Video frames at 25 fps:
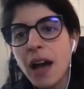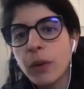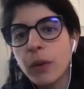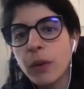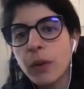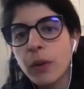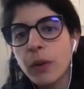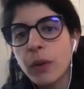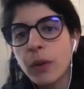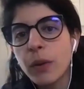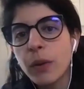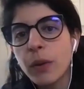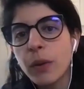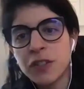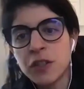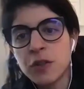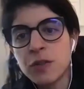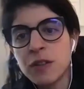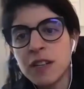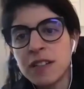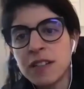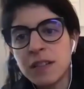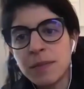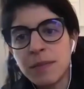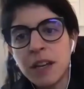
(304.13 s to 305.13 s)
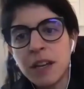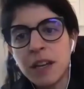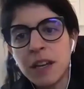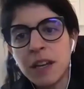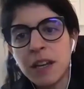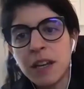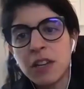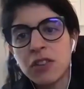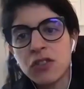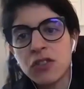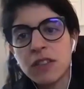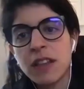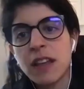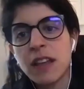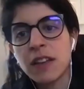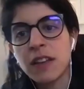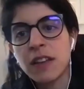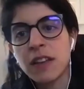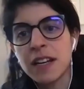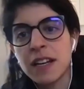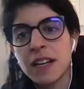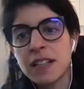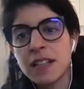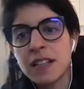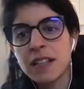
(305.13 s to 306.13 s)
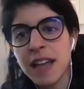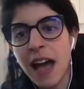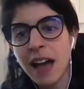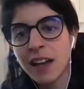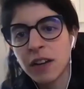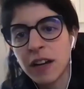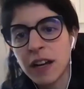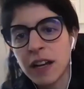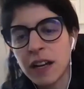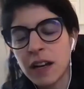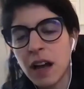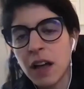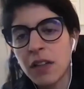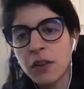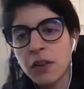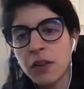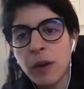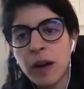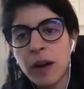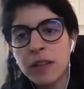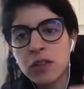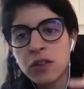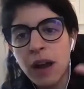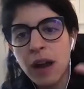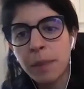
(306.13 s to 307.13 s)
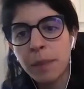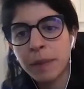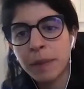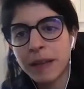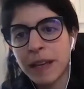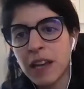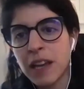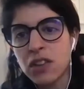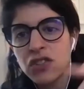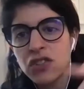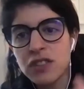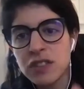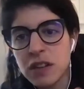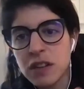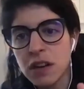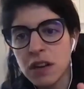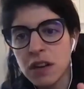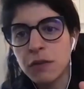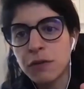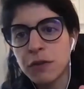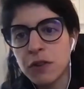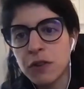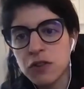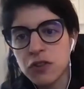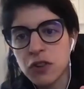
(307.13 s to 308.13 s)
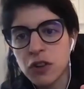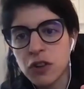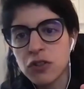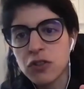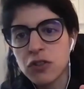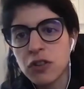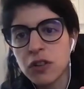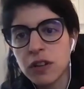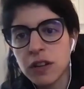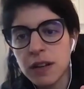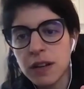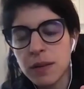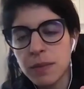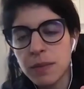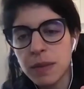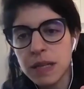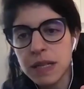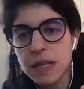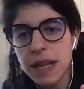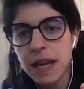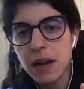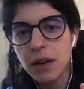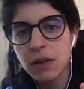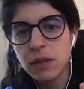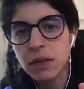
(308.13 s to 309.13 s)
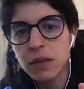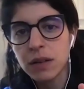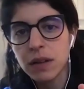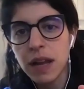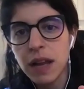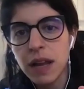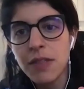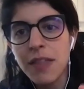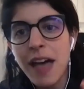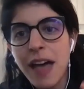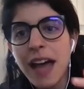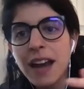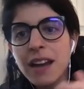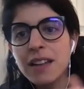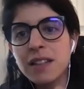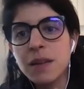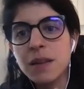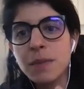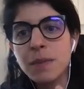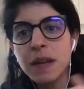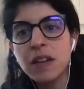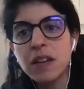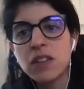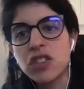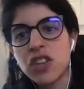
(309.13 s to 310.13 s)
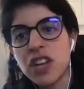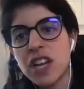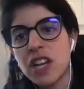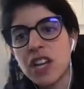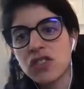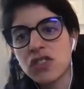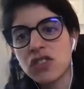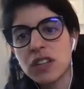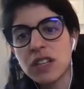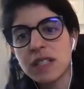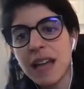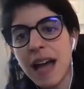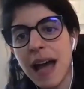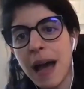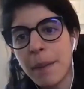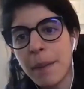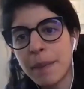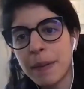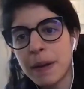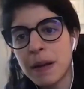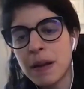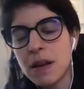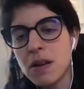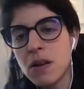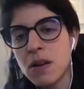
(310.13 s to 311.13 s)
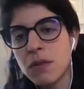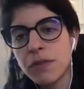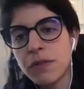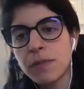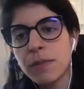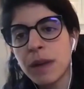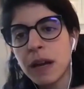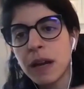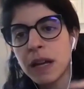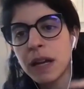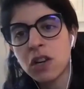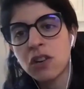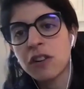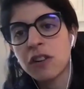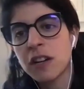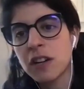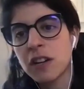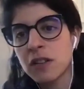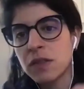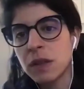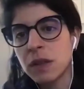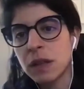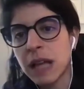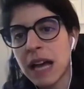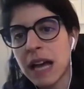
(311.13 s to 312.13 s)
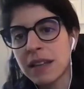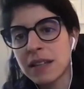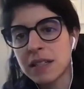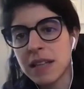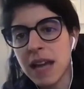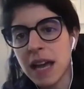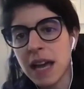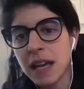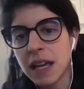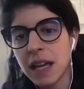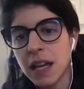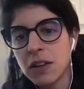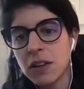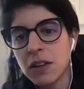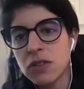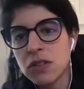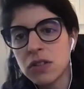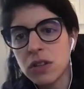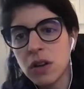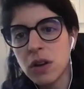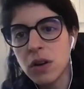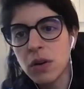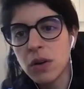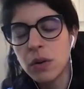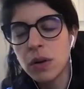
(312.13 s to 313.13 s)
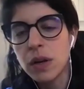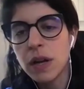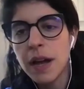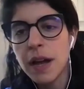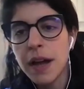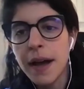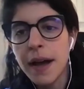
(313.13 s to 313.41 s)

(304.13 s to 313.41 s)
world, you need to make sure that your data is accurate. Otherwise, your applications and infrastructure are going to be down. And that is a big change that has happened over my career in the last decade or so.